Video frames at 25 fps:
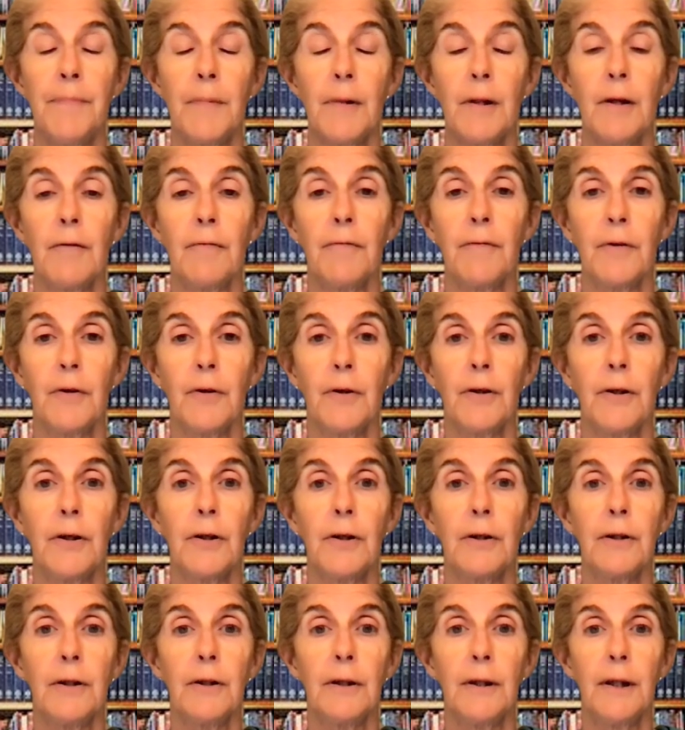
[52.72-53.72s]
the
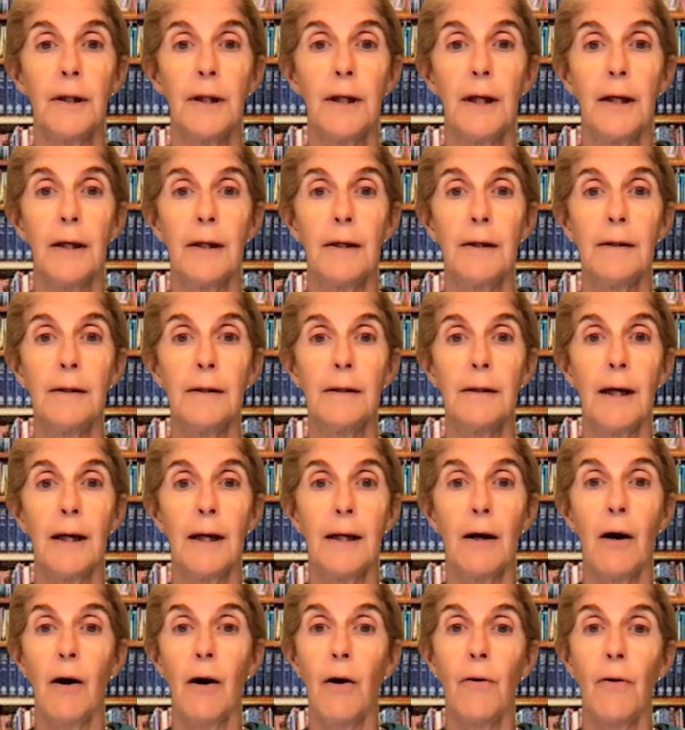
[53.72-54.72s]
vertical. And I
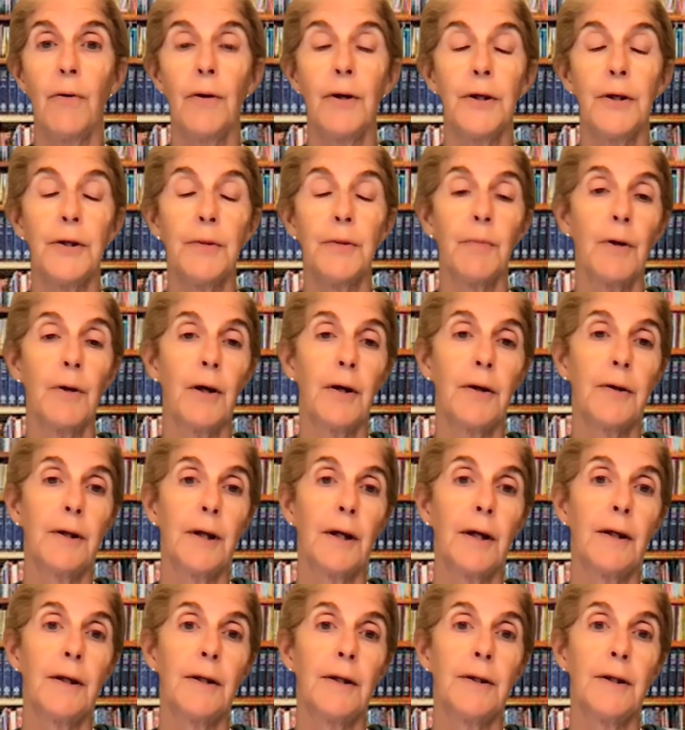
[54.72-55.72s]
always mark
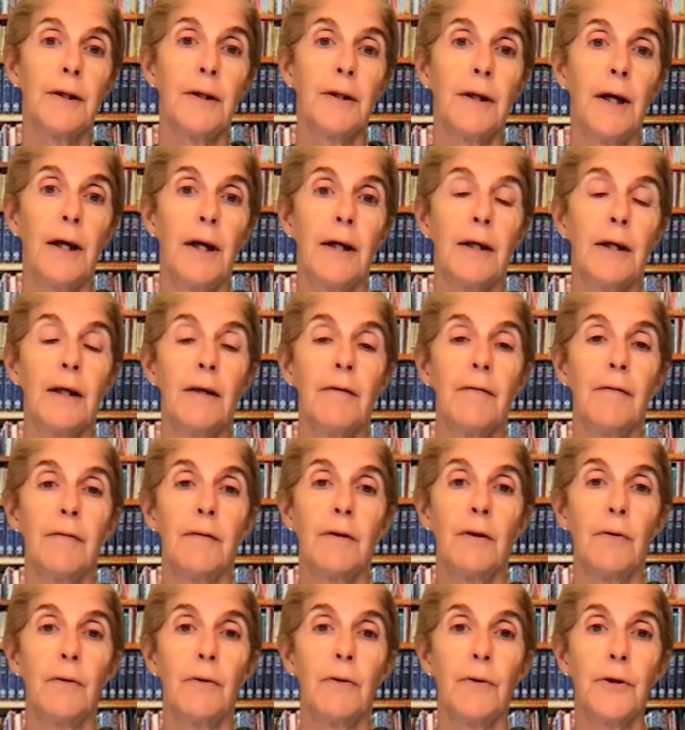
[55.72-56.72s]
that as a negative.
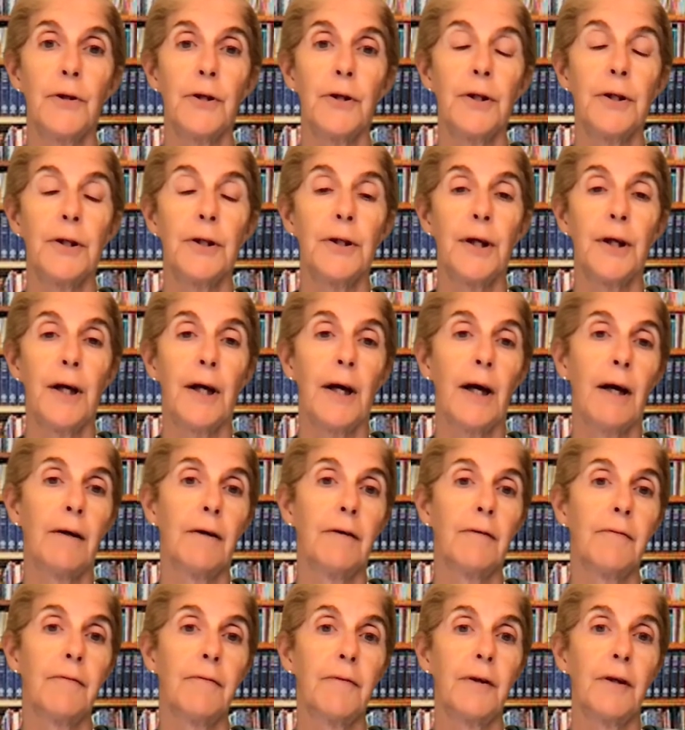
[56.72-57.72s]
The horse should stay out
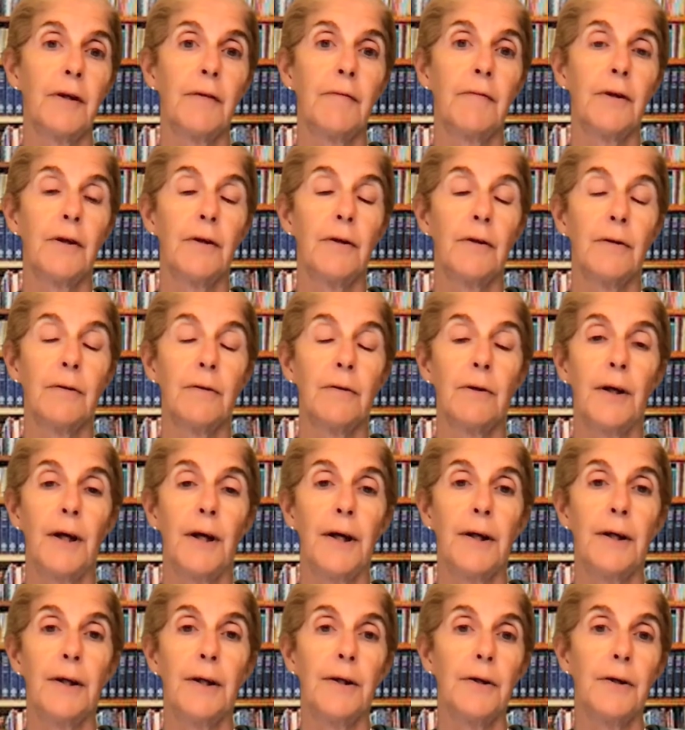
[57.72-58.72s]
in front of your
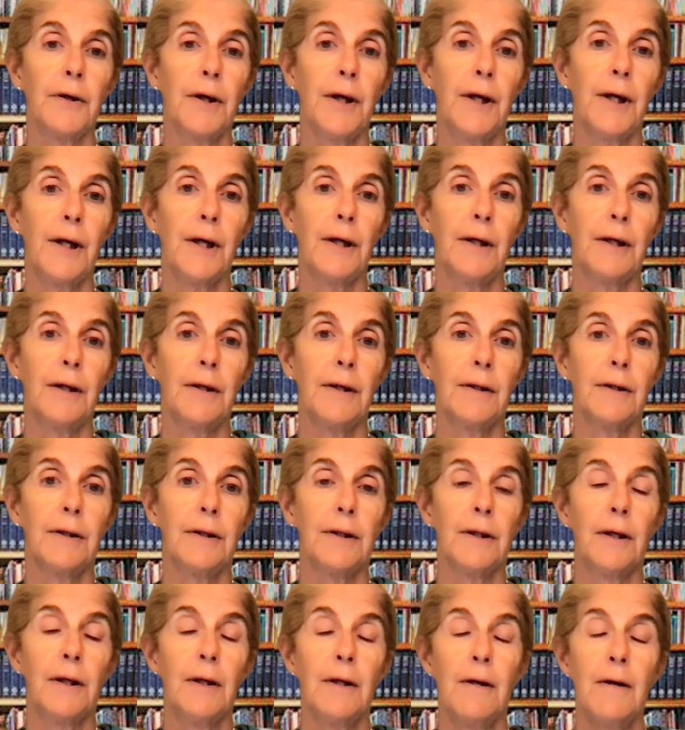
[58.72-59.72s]
leg and your hand,
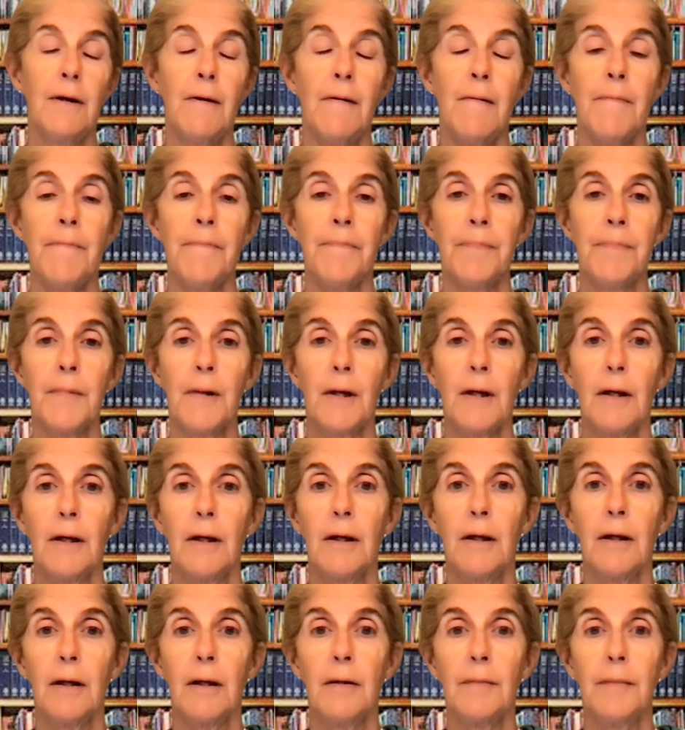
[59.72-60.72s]

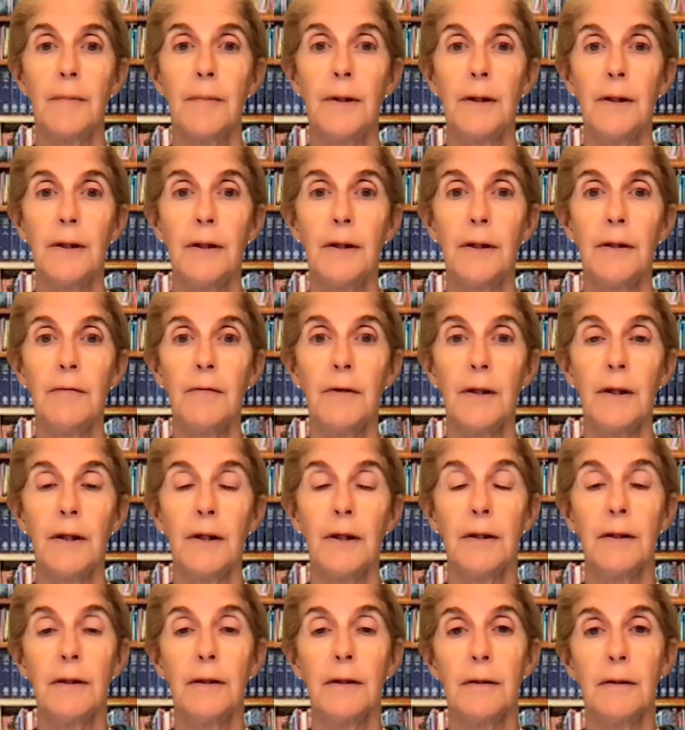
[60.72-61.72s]
even
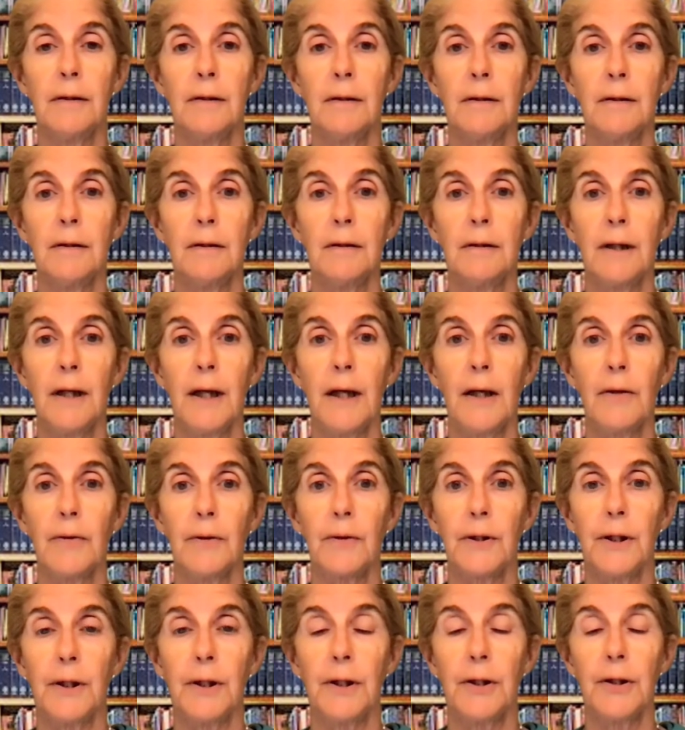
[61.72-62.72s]
in
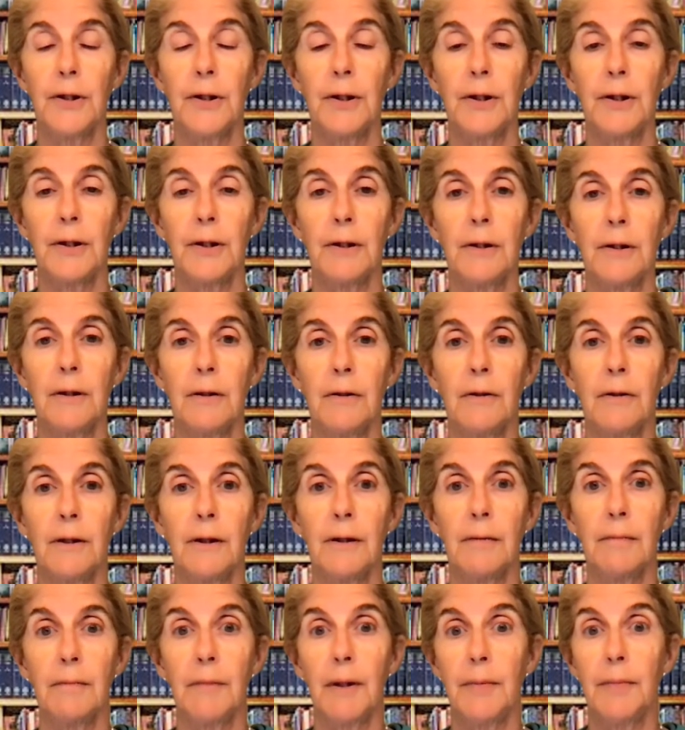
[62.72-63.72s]
equitation, or
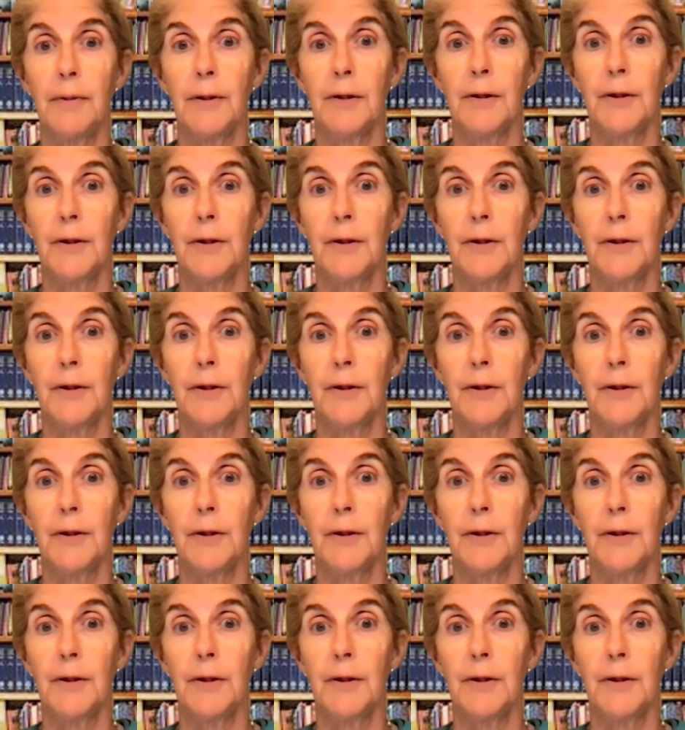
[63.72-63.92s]
maybe